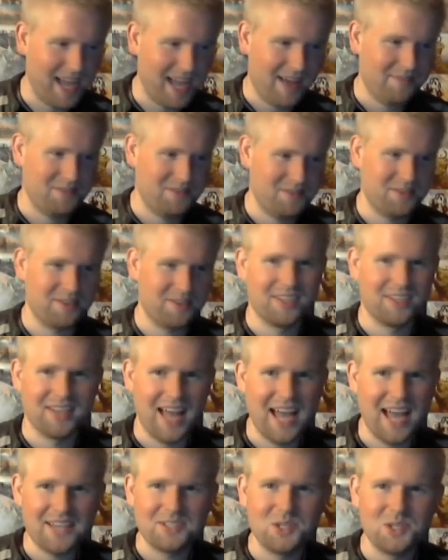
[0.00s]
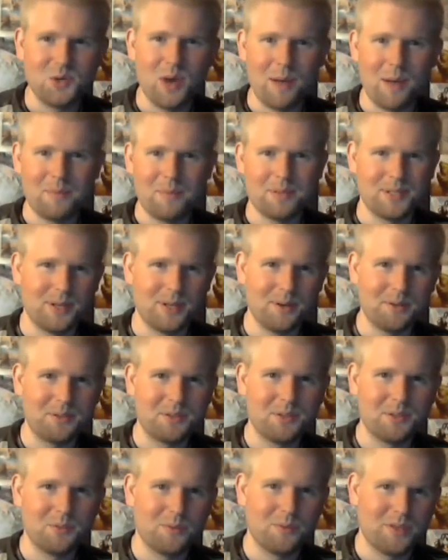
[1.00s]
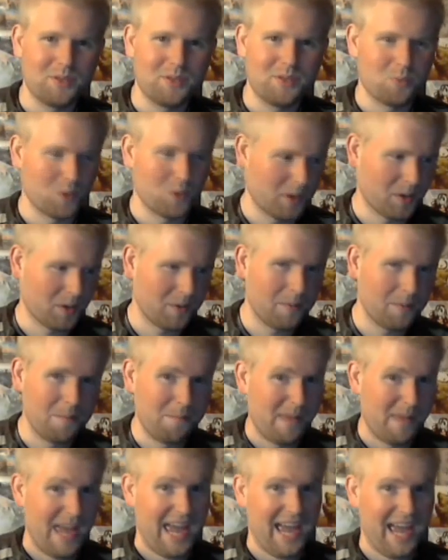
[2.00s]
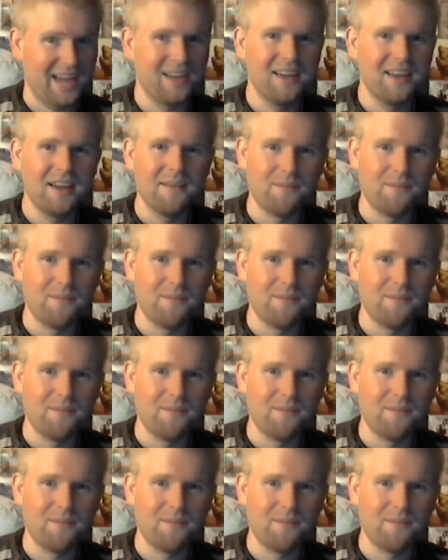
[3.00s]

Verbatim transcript: after the last two episodes, which were meh,